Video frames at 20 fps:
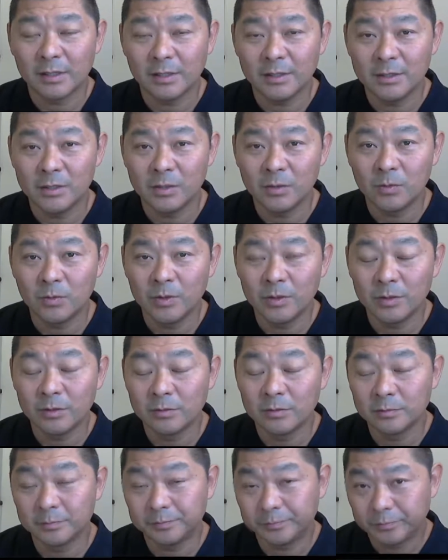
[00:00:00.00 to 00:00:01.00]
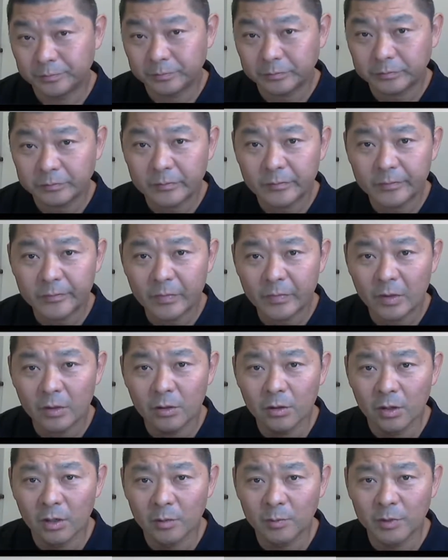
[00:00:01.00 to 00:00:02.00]
you will
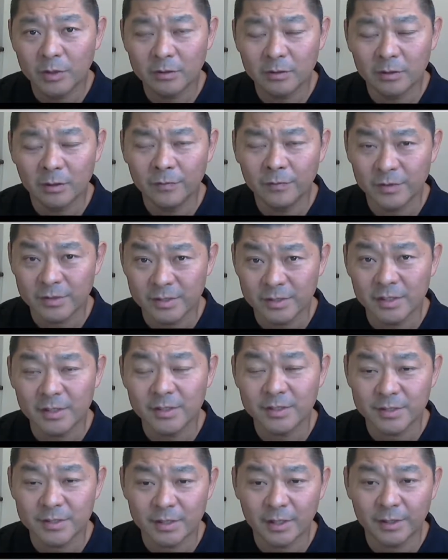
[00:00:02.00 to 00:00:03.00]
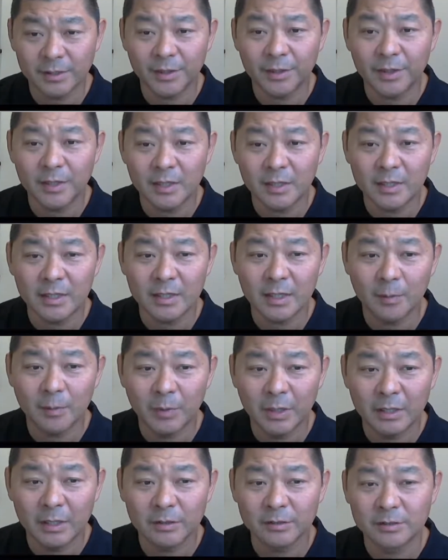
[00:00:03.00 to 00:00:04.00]
obviously start thinking
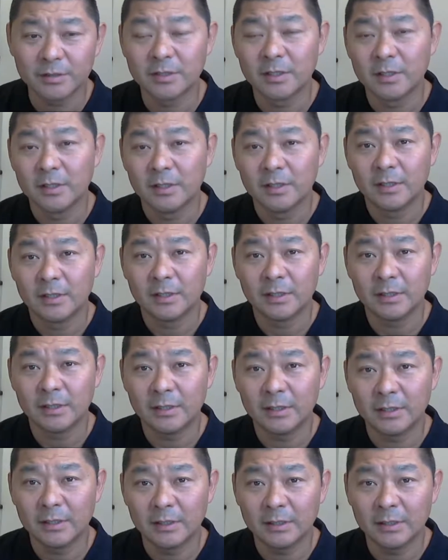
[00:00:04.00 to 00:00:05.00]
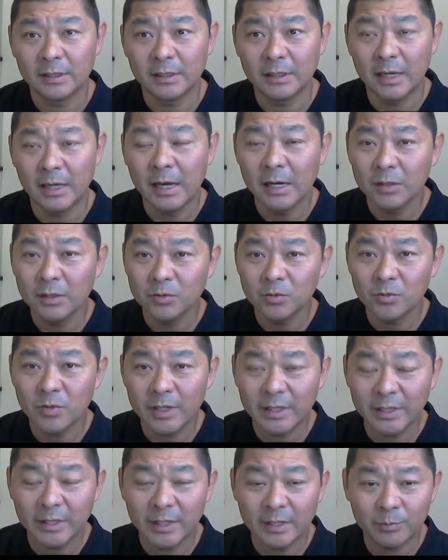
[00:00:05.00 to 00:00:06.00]
about how do
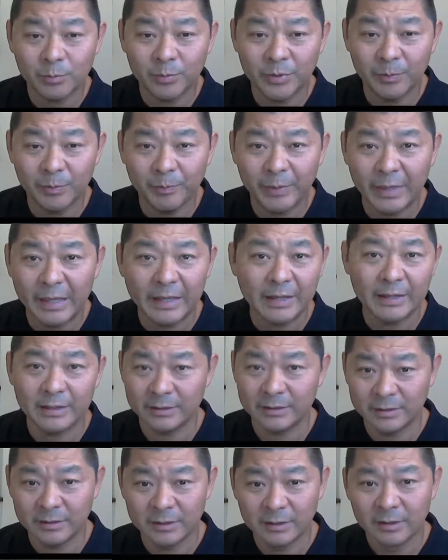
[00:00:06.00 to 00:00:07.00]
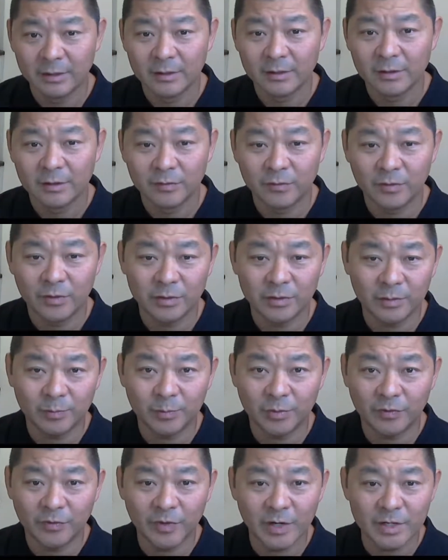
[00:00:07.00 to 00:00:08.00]
I get prepared for the
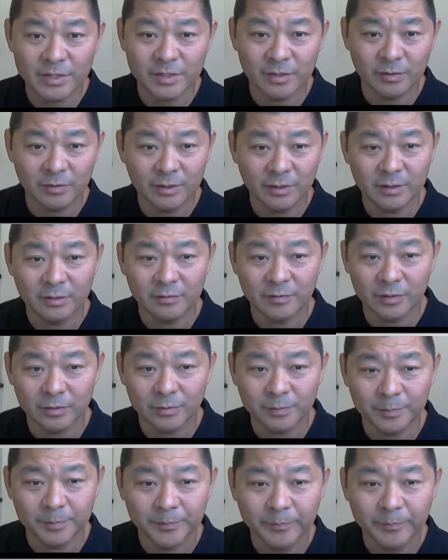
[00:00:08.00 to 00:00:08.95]
professional interview.